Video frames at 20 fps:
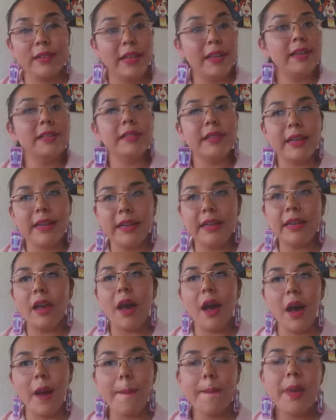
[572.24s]
setting
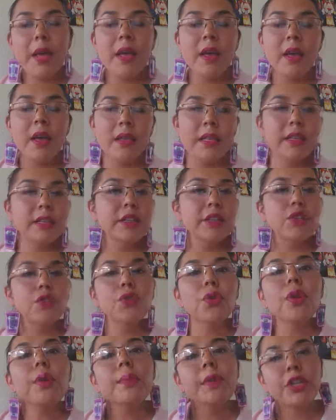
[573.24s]
up these
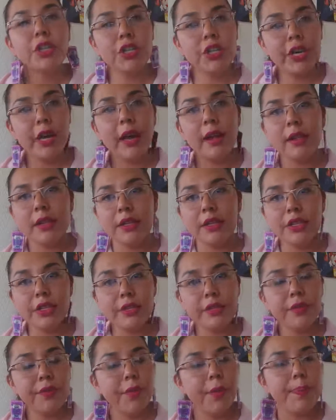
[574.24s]
enormous
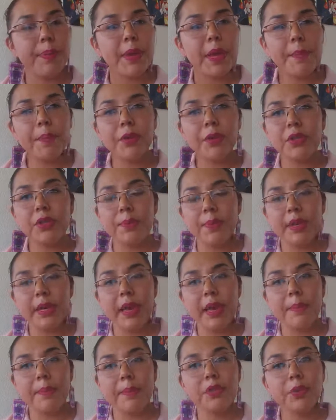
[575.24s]
challenges for people to be
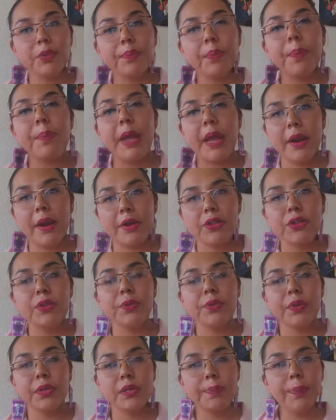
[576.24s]
able to prepare to
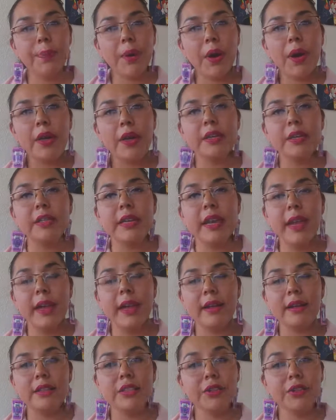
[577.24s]
respond
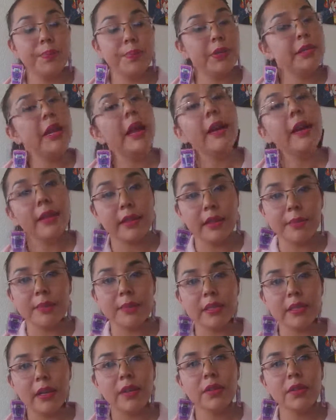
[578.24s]
and to protect
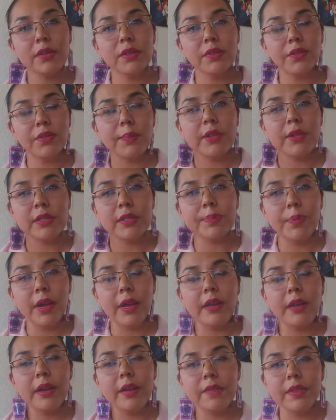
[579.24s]
themselves from the
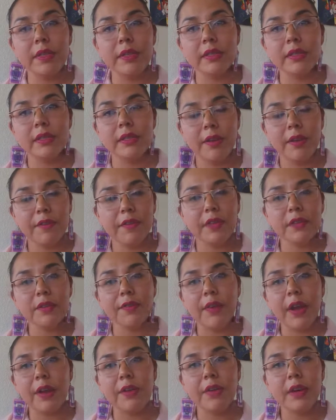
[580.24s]
spread of this
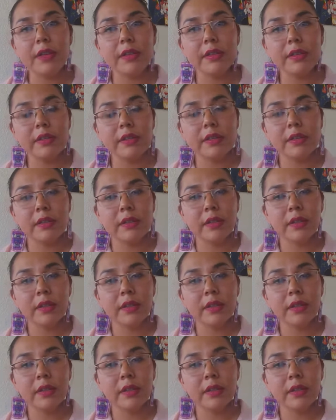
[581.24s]
virus.